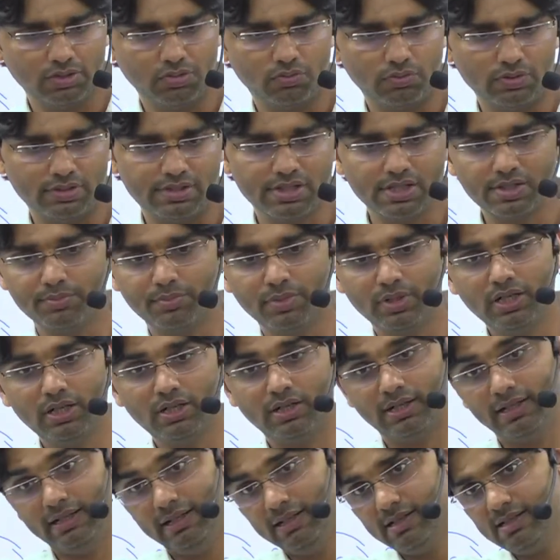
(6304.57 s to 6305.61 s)
question, but
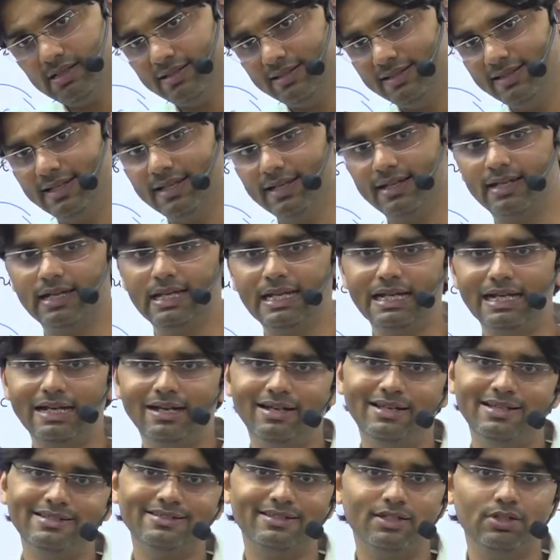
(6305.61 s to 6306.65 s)
yes, they can
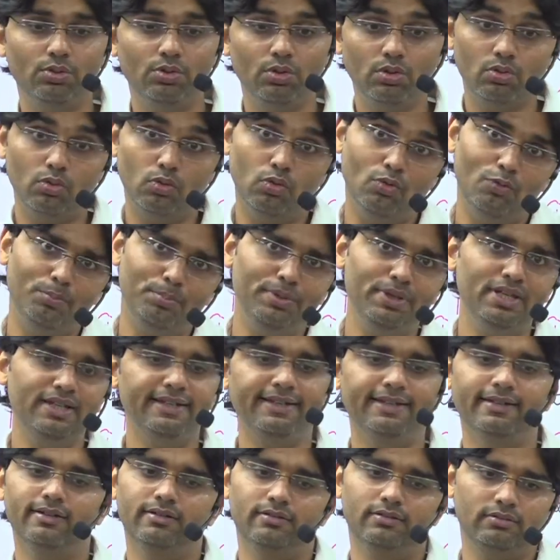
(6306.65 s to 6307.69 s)
ask your
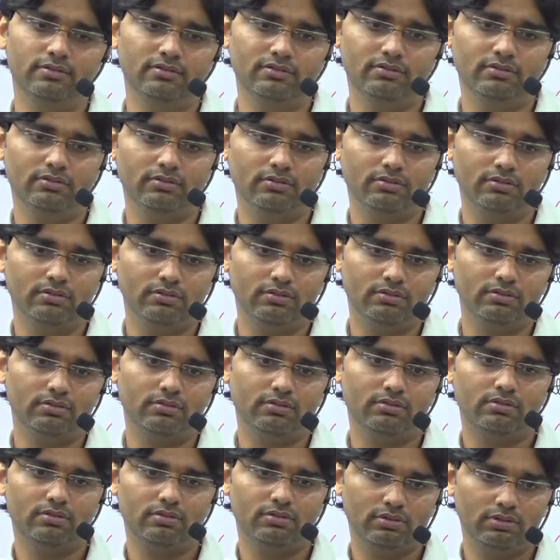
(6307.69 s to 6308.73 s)
opinion.
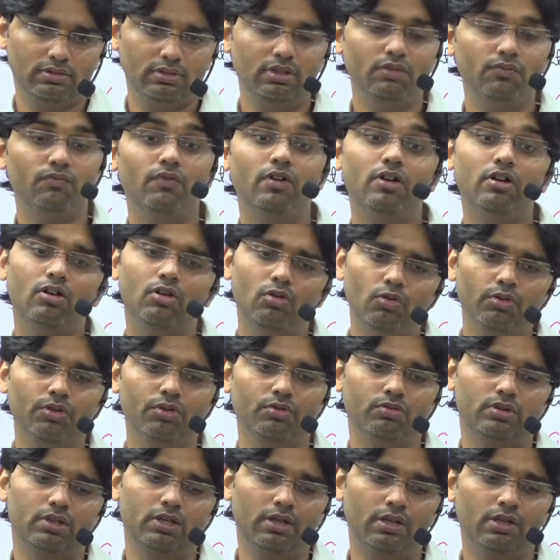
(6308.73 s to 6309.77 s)
Now, what do
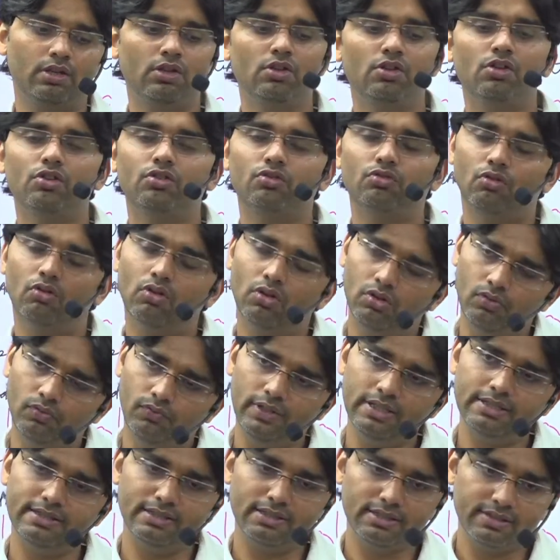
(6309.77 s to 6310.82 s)
you think? So
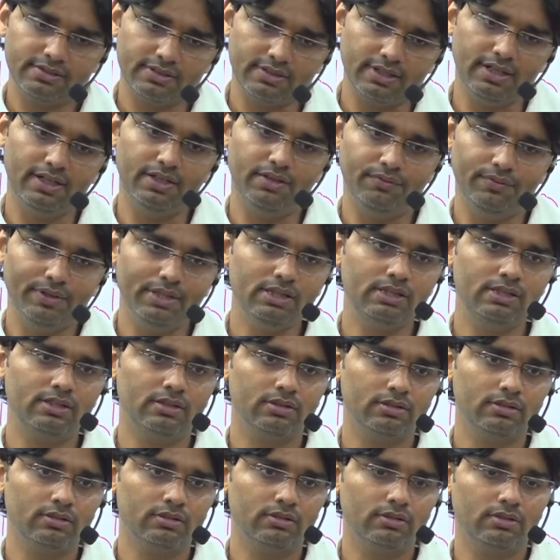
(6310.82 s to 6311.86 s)
always stand with
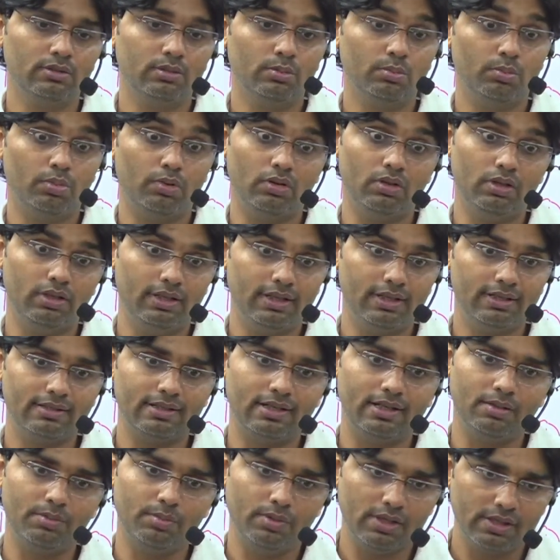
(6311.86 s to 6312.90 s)
politics,
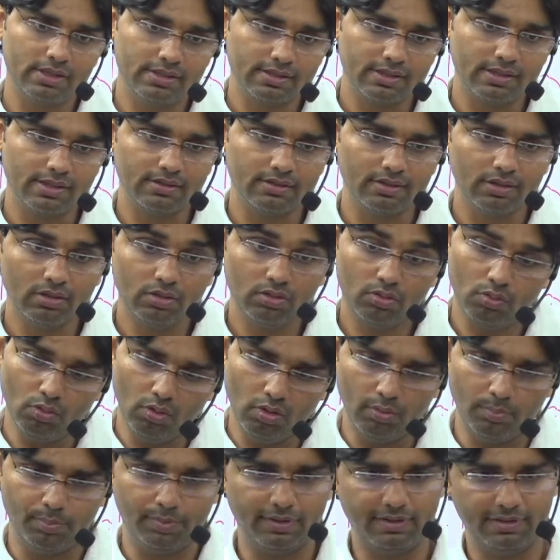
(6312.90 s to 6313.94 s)
administration,
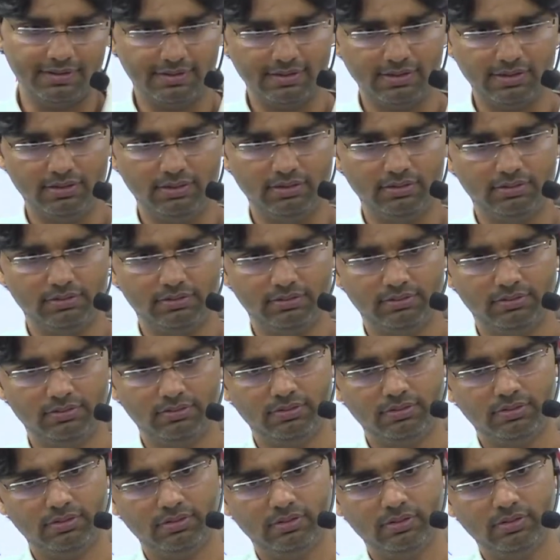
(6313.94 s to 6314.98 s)
cooperation.
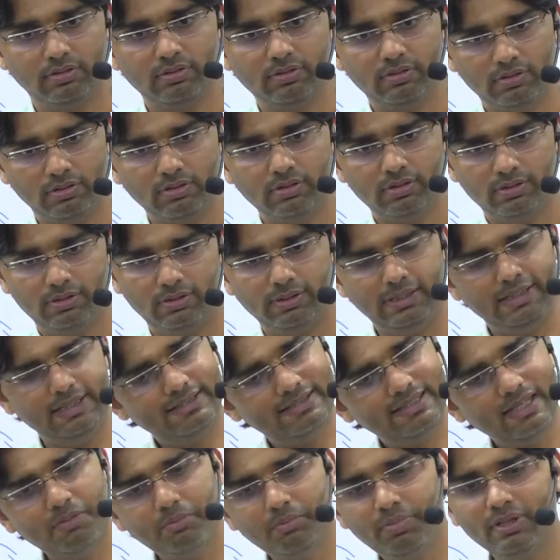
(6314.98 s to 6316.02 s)

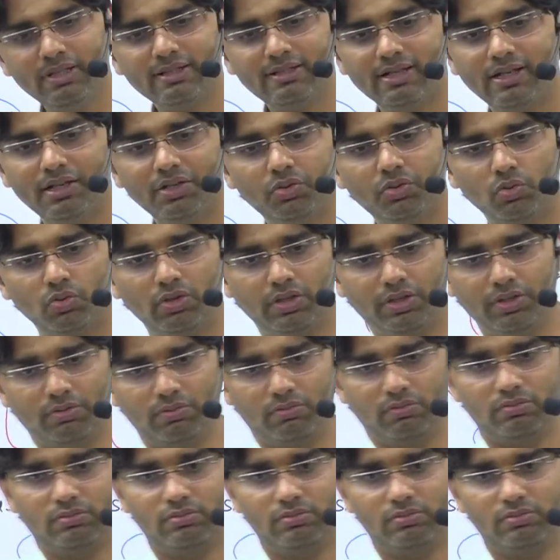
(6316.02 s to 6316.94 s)
Examples I told you.